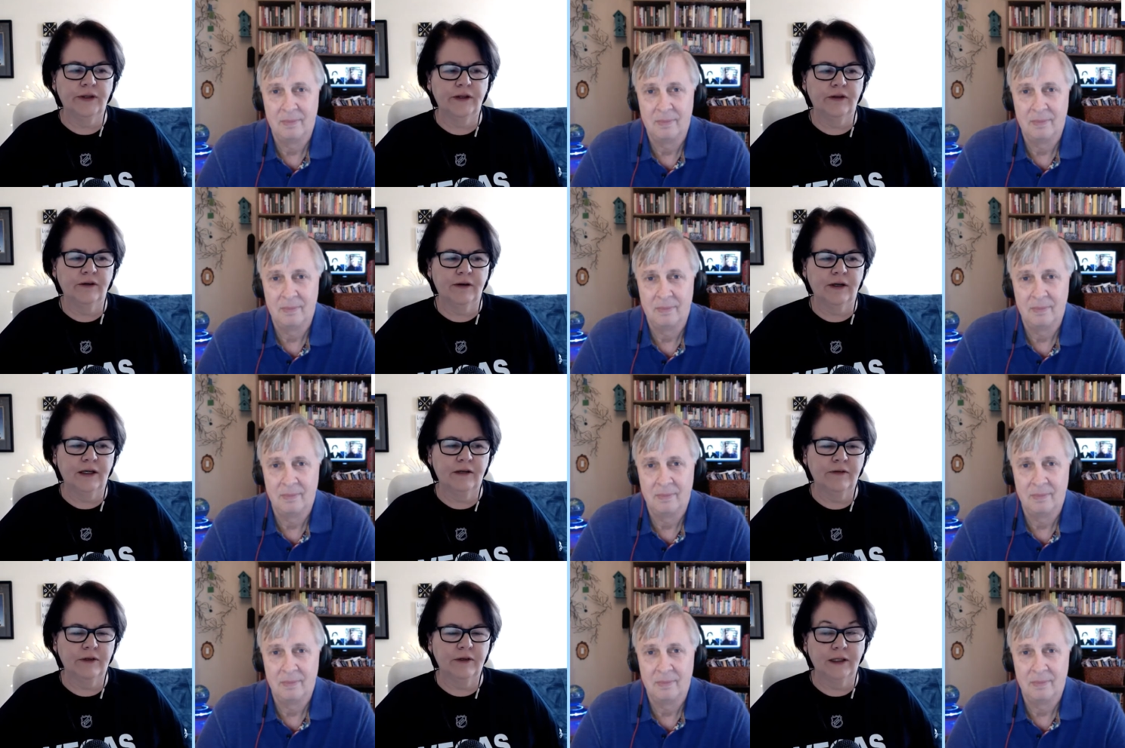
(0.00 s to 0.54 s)
Speaker 1: They're
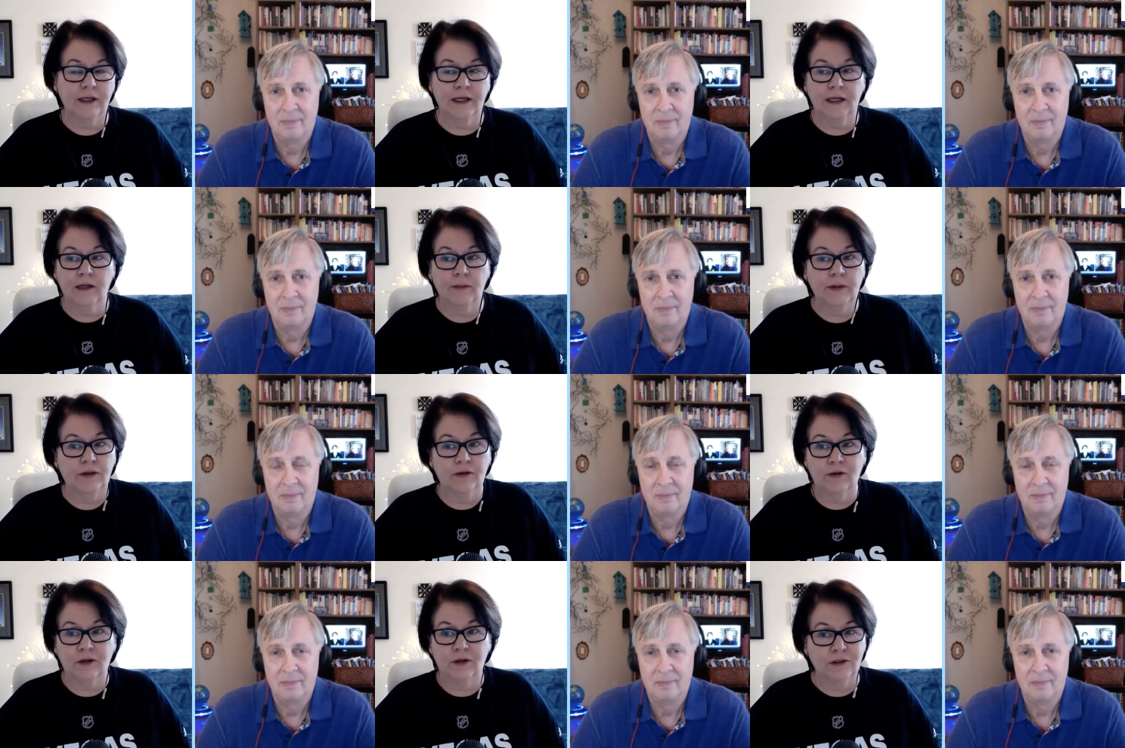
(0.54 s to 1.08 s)
out of Atlanta,
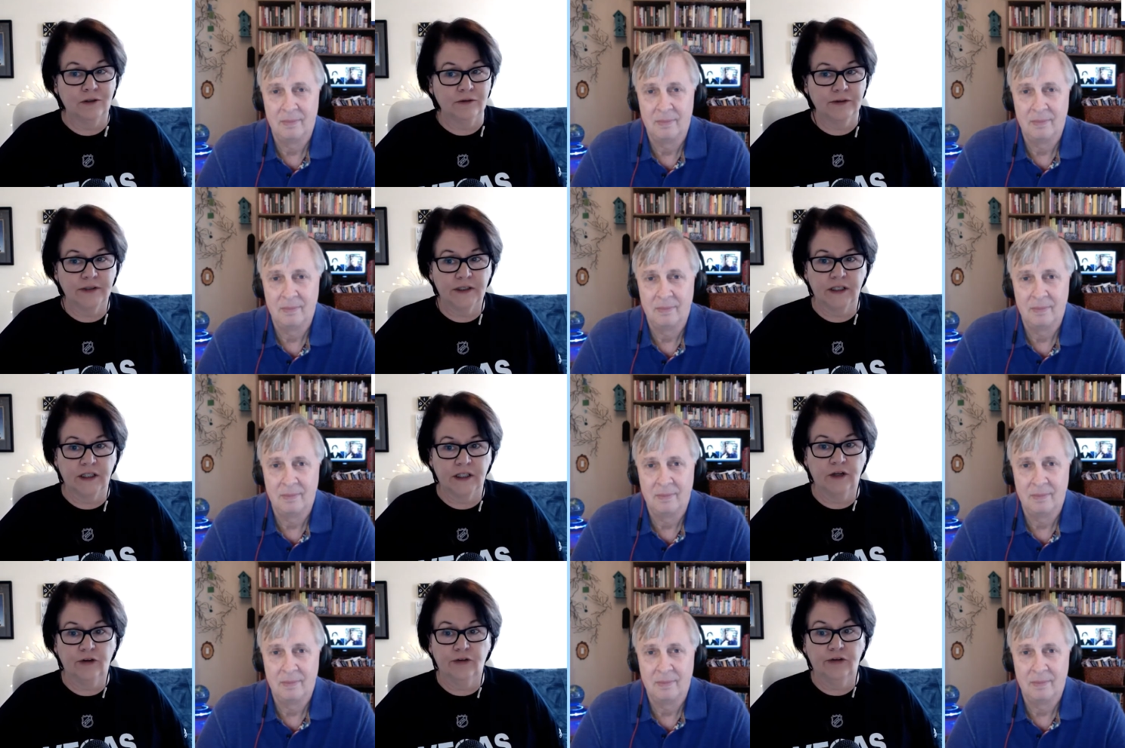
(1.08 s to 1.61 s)
but they're all over the
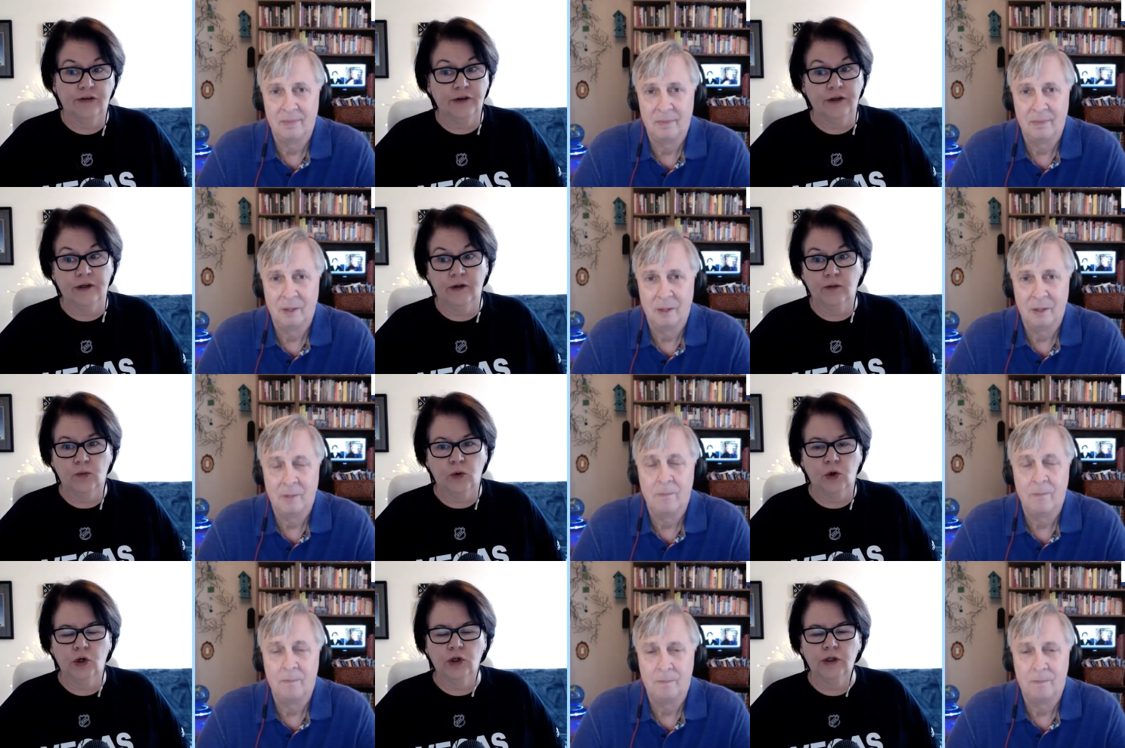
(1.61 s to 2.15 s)
country and
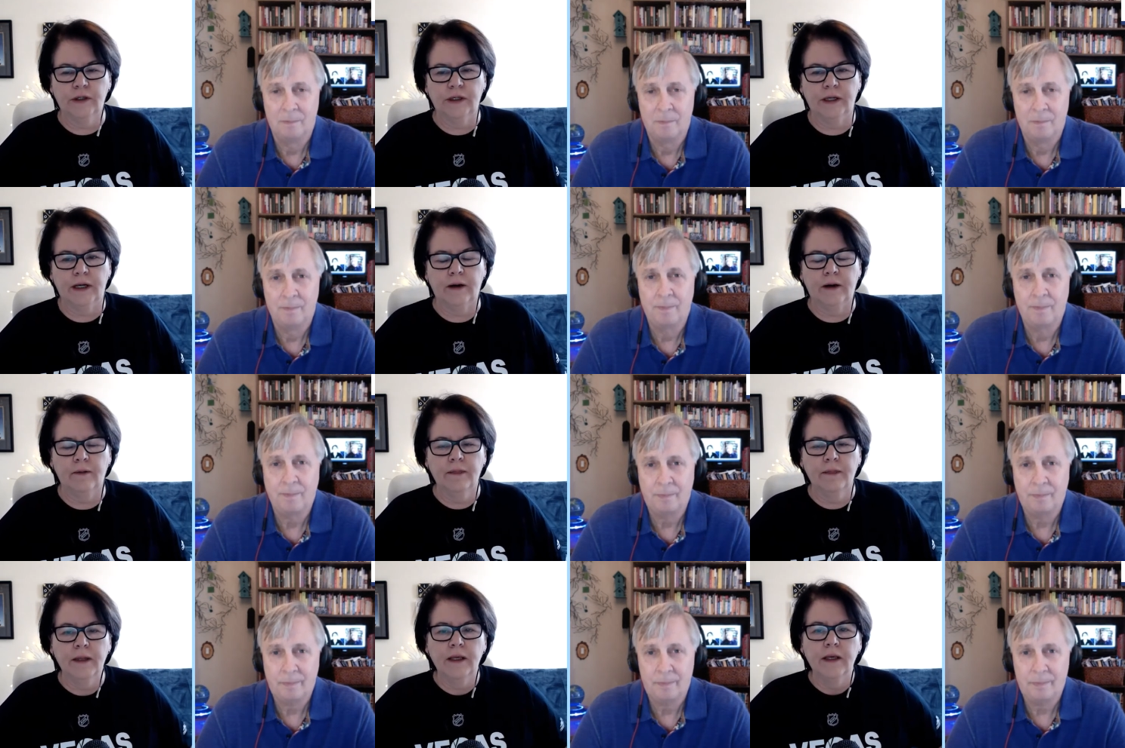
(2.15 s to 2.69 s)
world
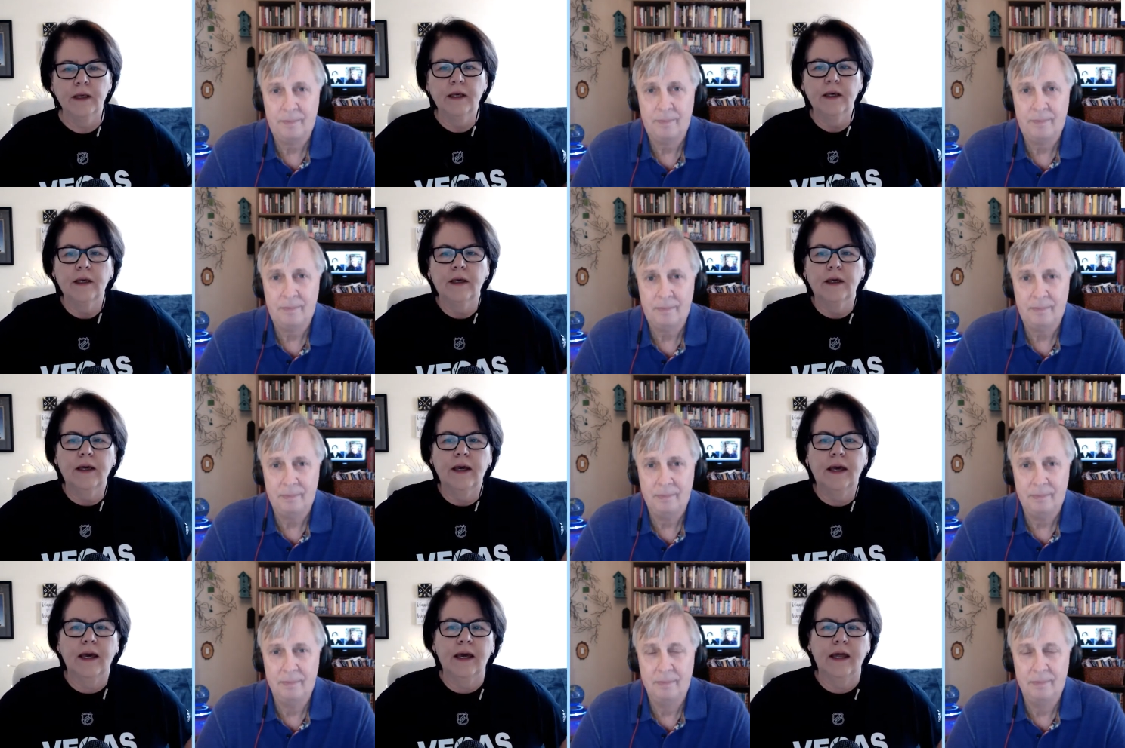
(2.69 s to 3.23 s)
now.
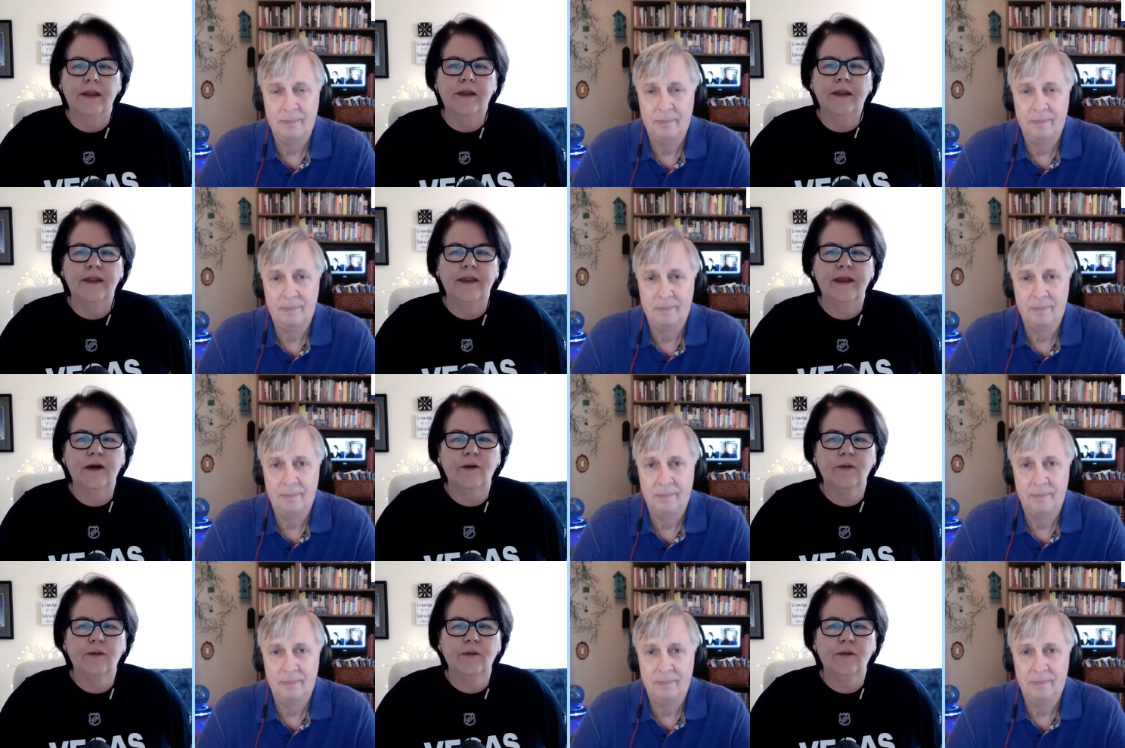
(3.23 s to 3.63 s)
And they